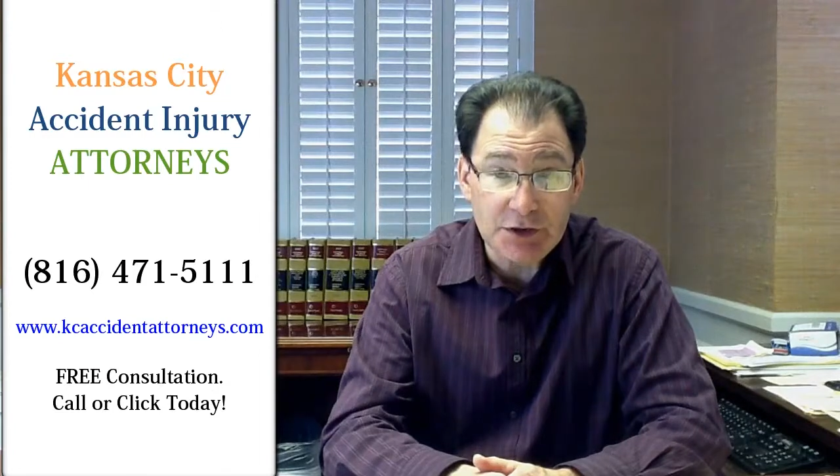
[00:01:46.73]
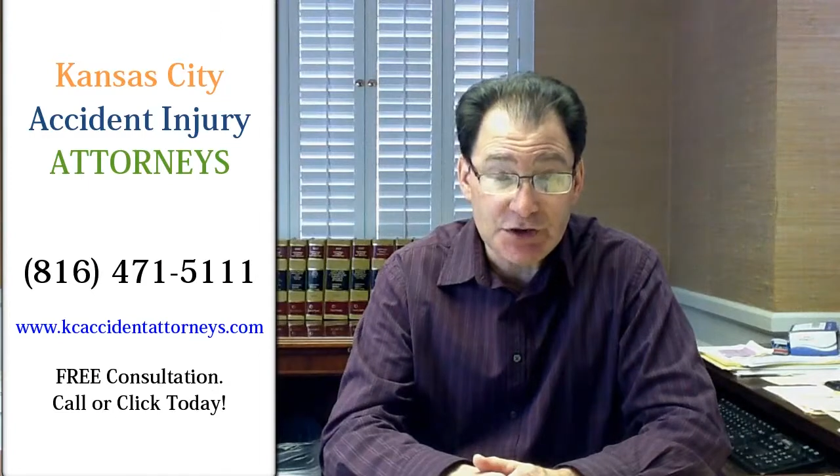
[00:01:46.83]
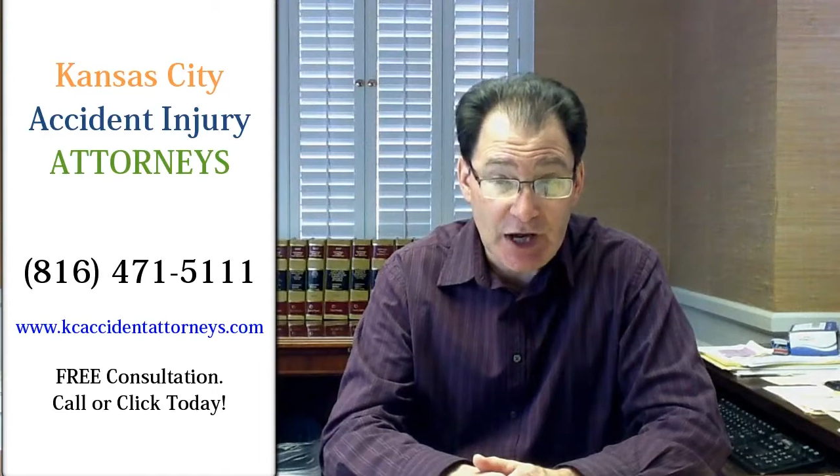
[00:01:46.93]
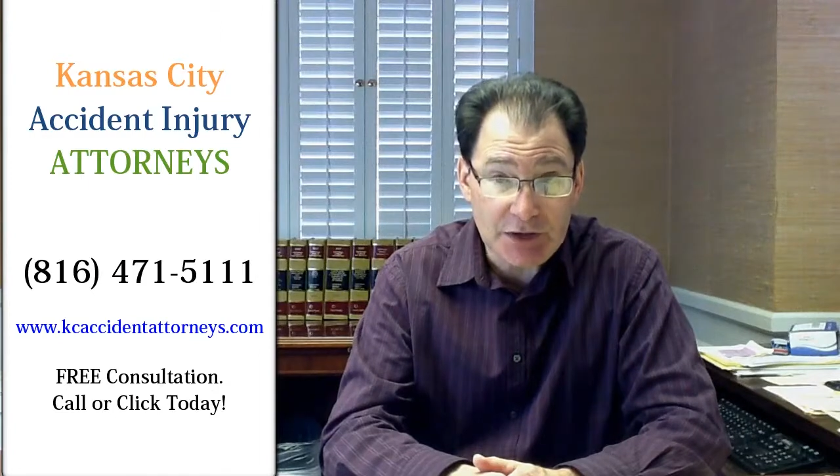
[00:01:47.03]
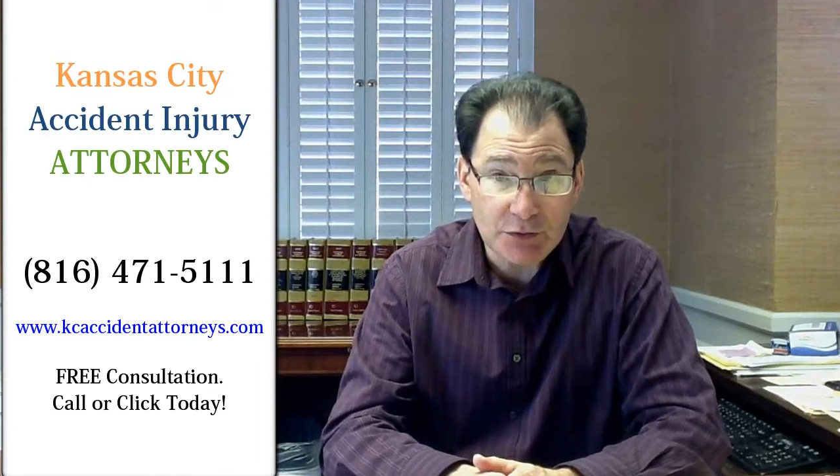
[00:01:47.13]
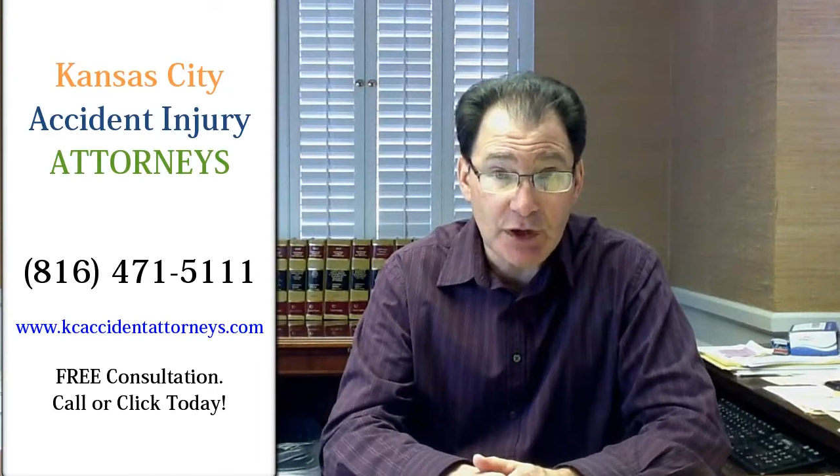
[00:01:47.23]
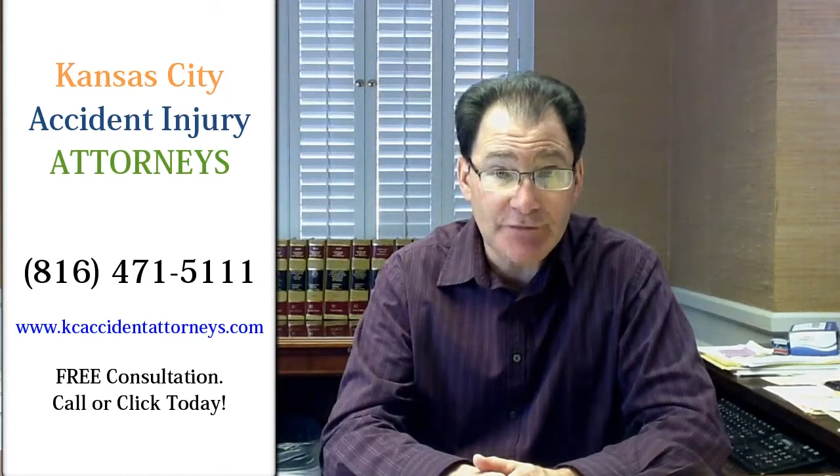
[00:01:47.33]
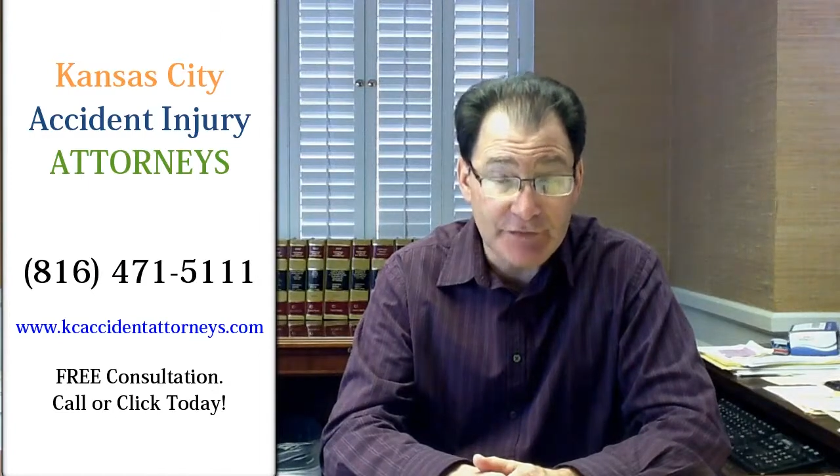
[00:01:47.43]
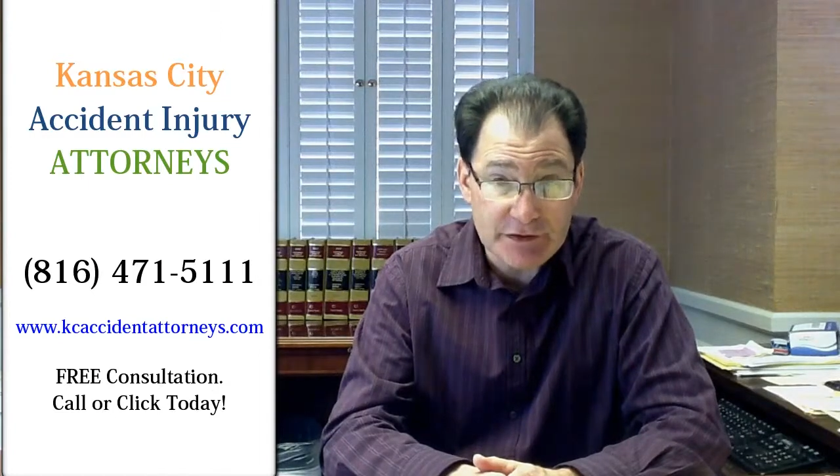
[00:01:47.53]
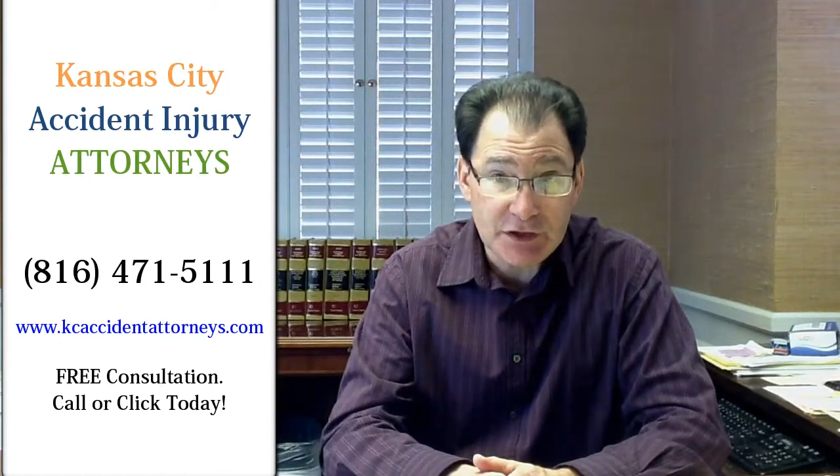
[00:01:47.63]
to schedule a
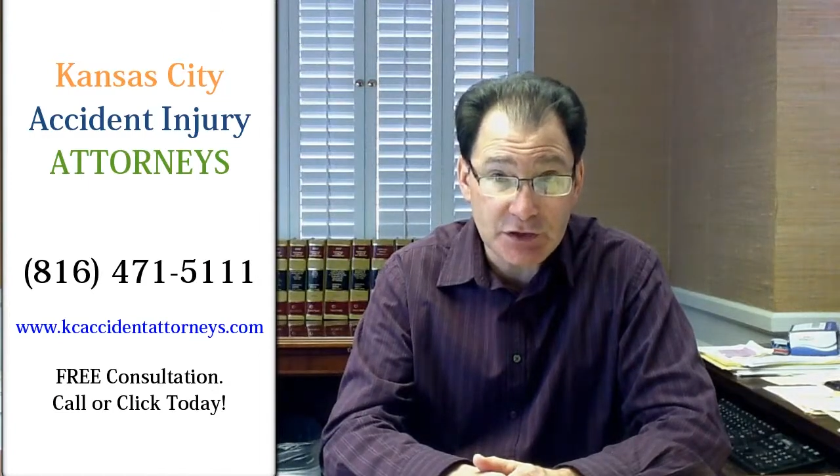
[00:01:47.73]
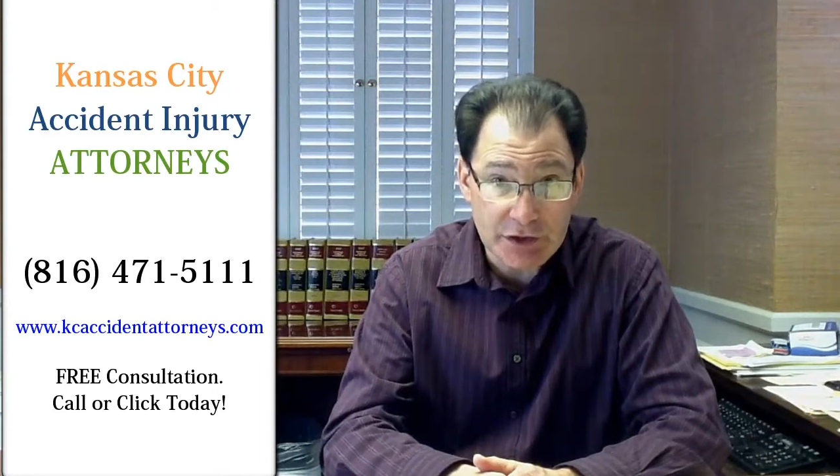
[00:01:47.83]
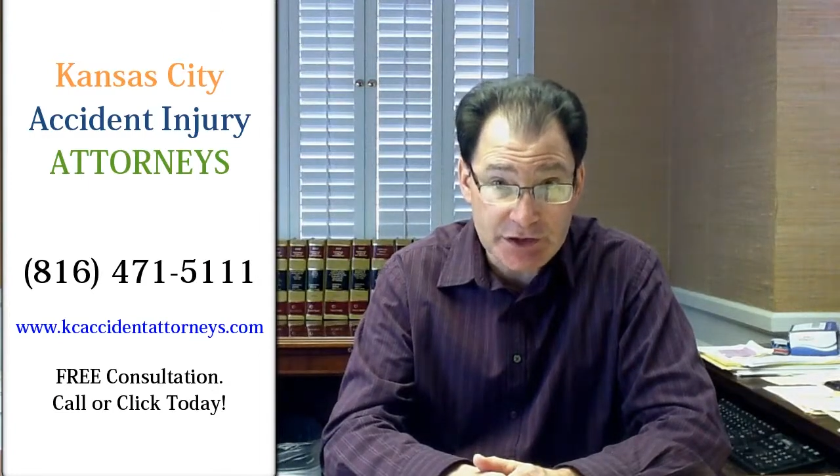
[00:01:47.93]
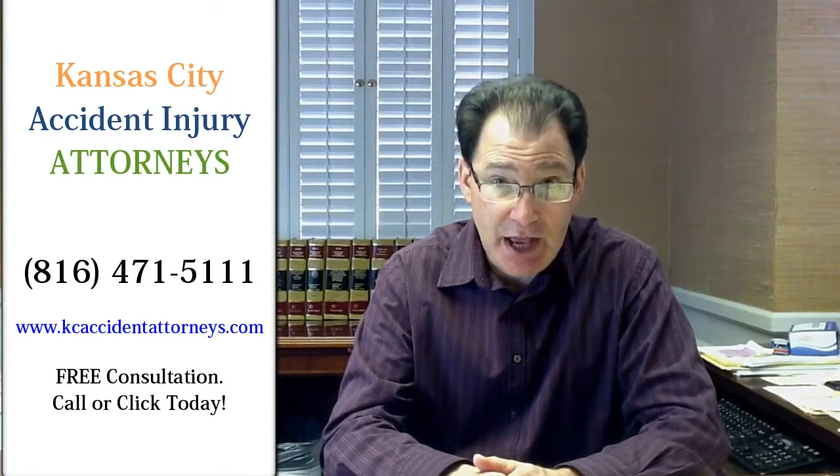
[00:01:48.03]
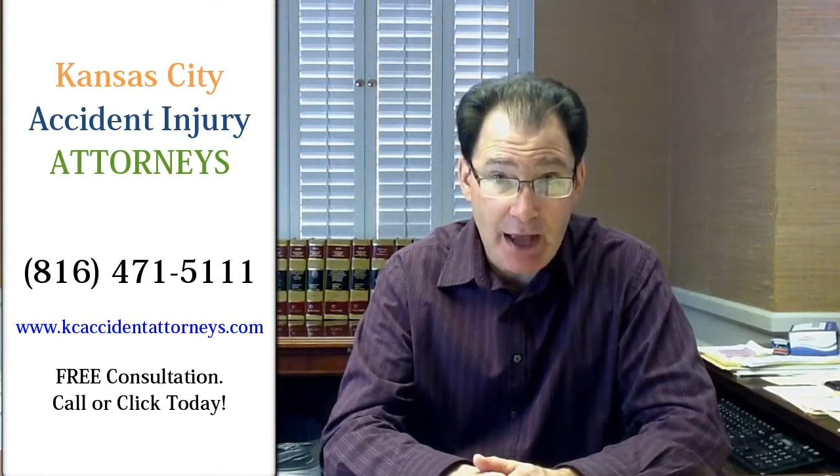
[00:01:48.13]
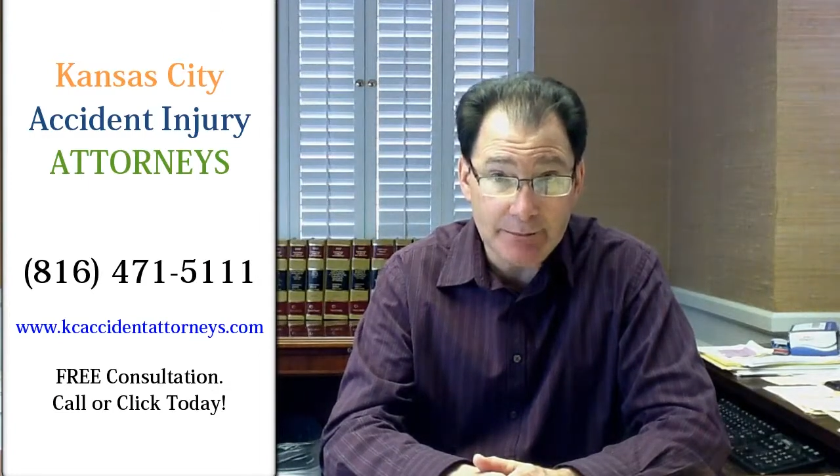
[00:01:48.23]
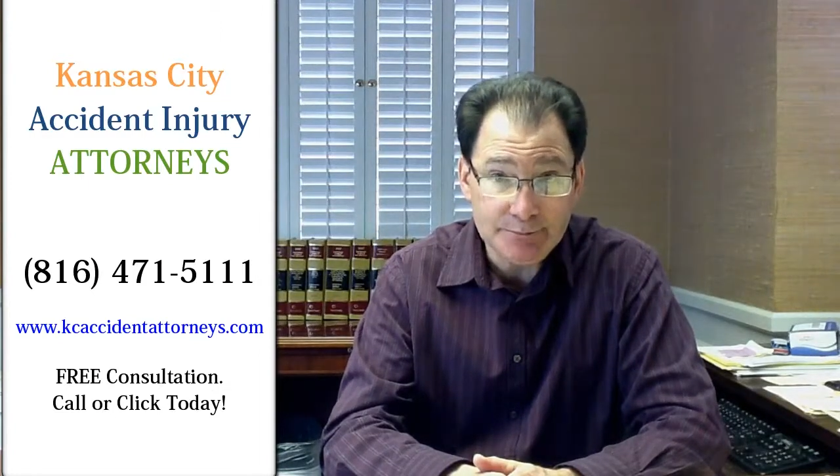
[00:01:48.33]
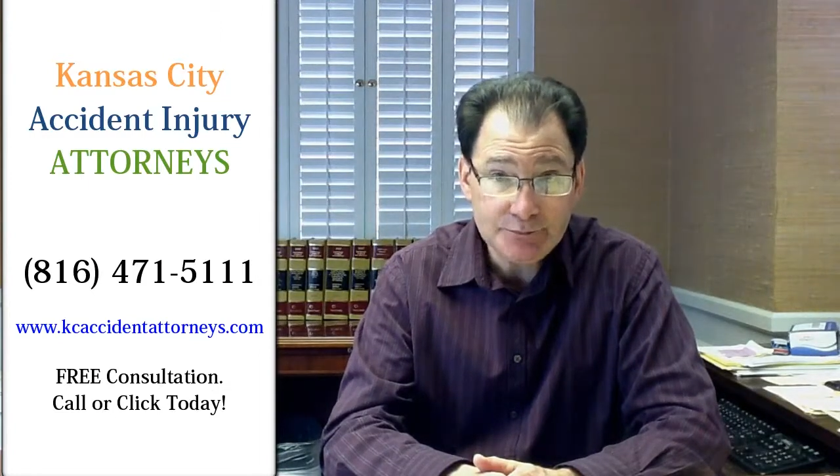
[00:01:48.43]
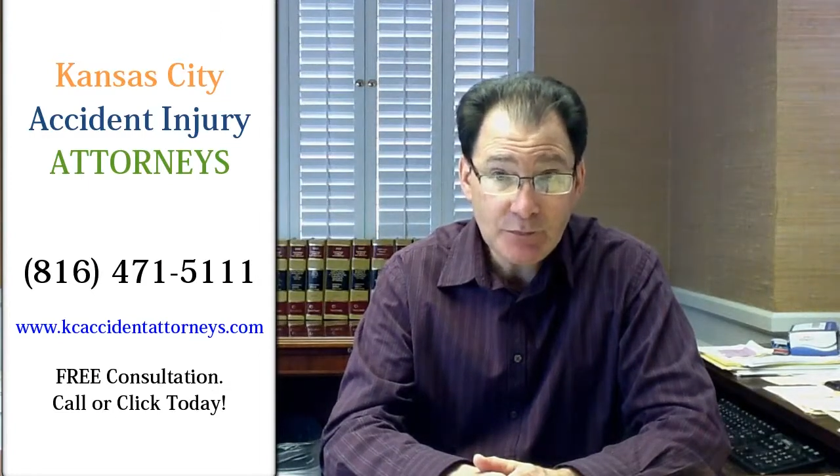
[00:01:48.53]
physical exam.